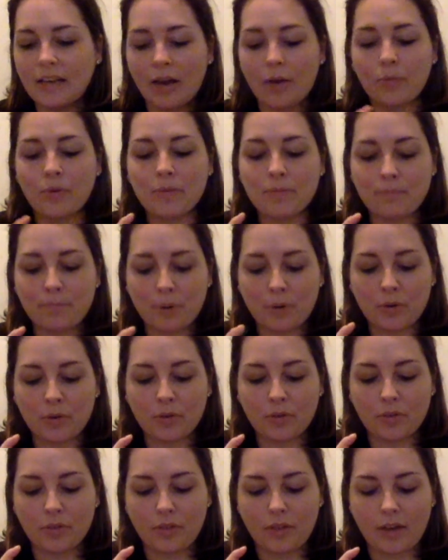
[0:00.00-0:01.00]
We both
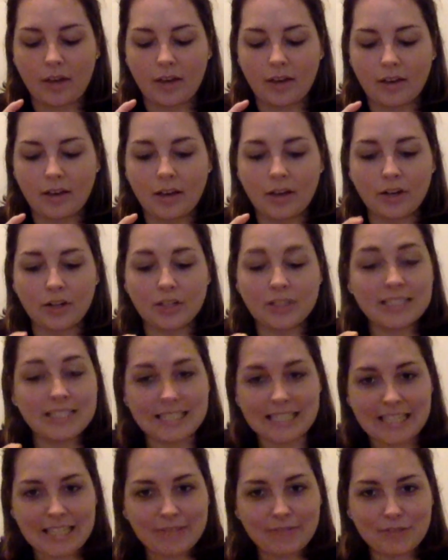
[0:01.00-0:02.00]
got our
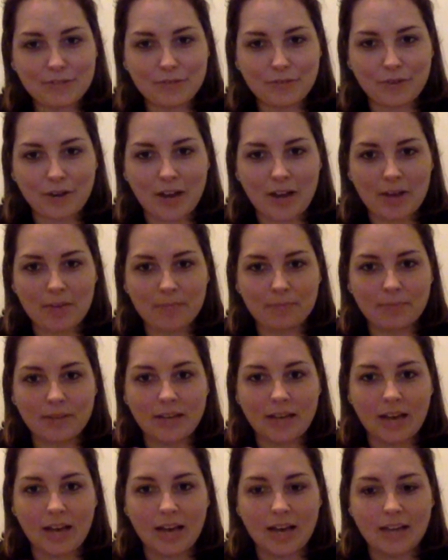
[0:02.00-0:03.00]
sleeves from
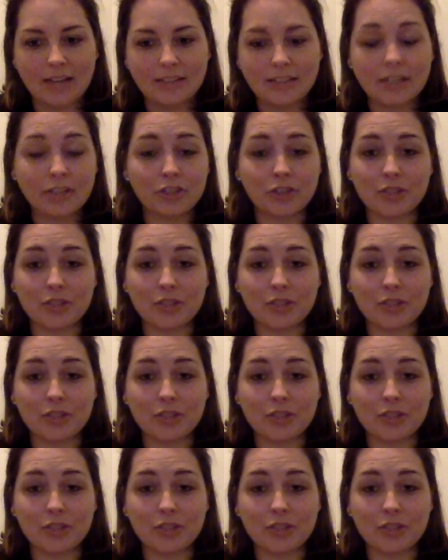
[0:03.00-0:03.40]
Dr.